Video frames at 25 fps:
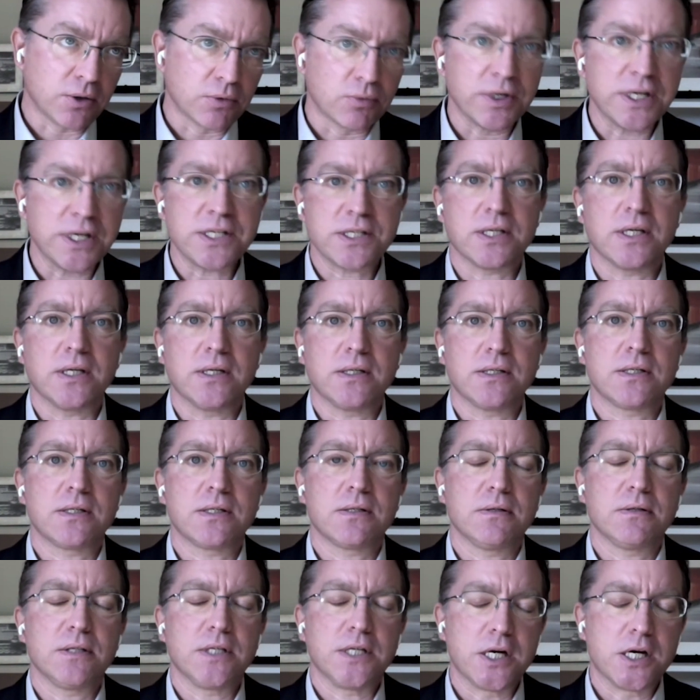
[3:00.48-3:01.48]
recent
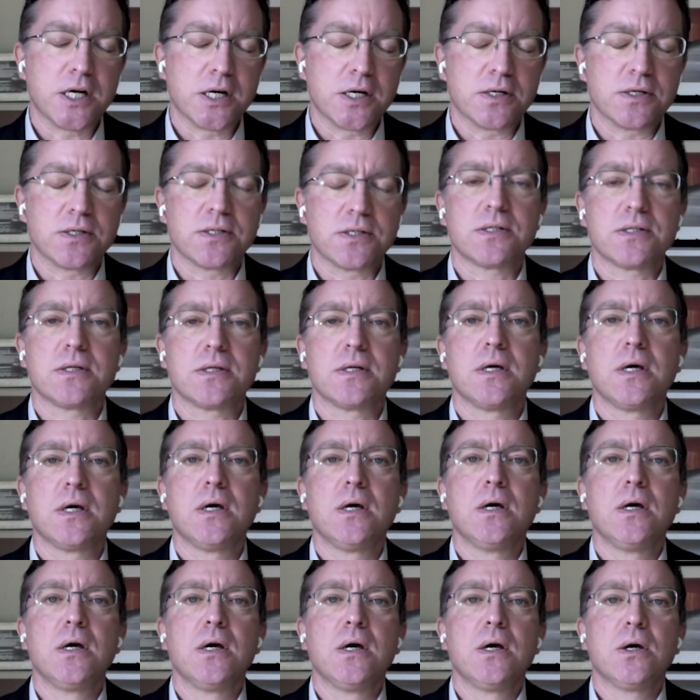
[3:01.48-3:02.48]
years,
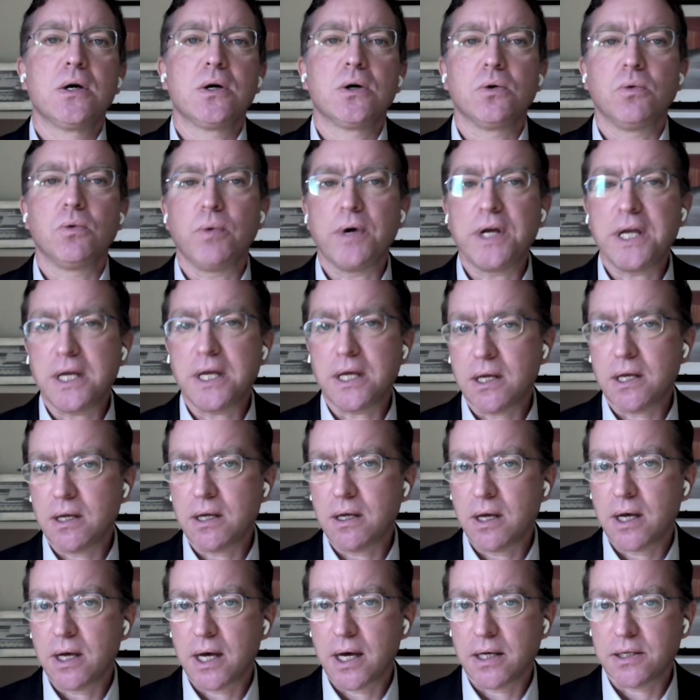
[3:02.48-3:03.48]

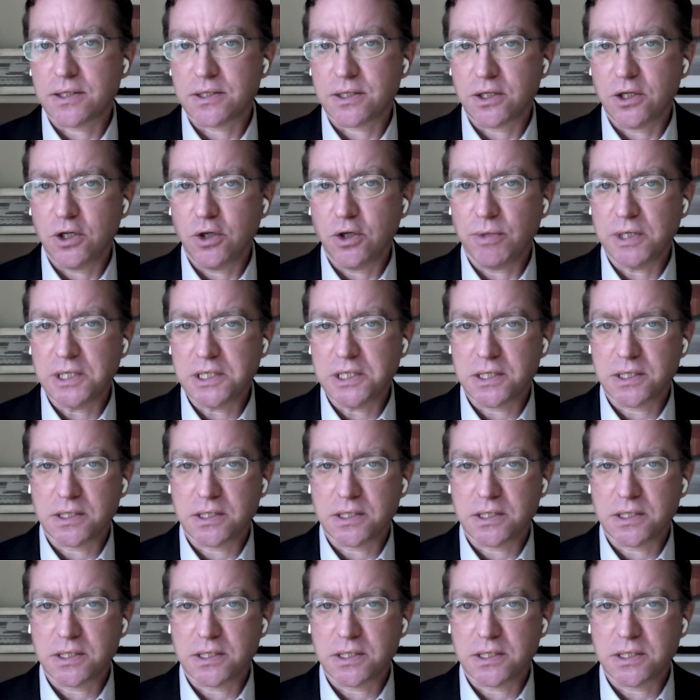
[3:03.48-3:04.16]
we as a human